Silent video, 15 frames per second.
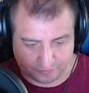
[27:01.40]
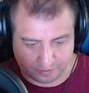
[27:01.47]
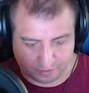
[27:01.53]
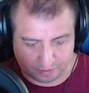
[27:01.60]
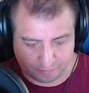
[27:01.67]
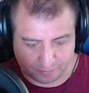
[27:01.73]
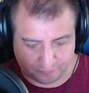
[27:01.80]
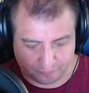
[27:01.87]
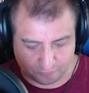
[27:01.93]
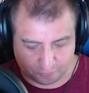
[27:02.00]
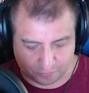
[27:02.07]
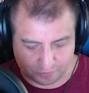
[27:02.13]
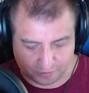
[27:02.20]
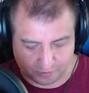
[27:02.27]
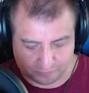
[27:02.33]
going to
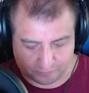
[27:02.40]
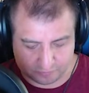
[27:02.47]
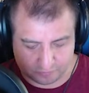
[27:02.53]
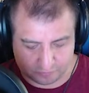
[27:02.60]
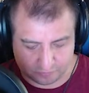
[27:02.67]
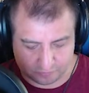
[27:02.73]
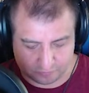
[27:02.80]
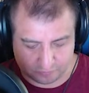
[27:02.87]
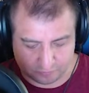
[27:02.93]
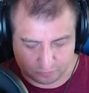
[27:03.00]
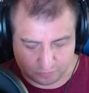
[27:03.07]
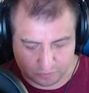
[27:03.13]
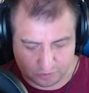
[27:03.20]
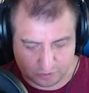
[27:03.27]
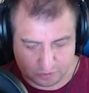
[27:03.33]
forward this to
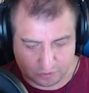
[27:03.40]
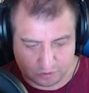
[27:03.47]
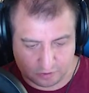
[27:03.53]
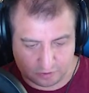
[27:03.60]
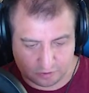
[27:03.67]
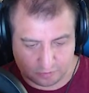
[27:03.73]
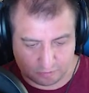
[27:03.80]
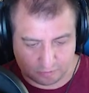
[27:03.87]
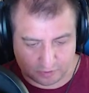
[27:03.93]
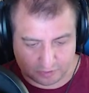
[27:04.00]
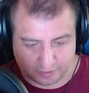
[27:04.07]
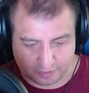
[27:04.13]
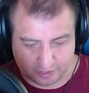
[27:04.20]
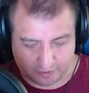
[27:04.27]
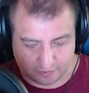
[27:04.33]
my
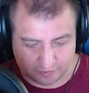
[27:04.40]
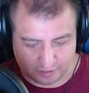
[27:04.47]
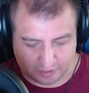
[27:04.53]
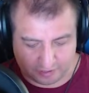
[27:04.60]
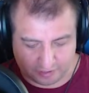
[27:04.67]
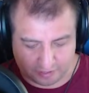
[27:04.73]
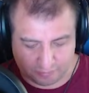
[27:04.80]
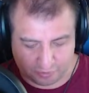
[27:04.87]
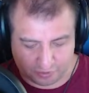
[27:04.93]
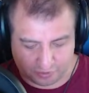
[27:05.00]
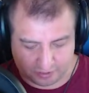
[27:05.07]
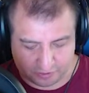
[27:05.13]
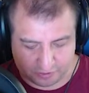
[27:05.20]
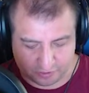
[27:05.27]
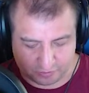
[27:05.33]
account. I
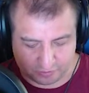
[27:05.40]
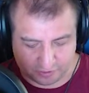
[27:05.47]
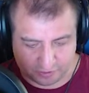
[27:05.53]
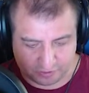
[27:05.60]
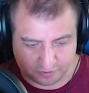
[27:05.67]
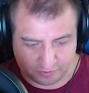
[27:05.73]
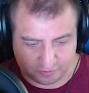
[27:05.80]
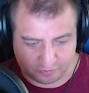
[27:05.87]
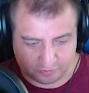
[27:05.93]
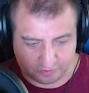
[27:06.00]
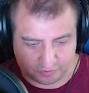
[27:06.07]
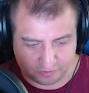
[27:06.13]
put don't include.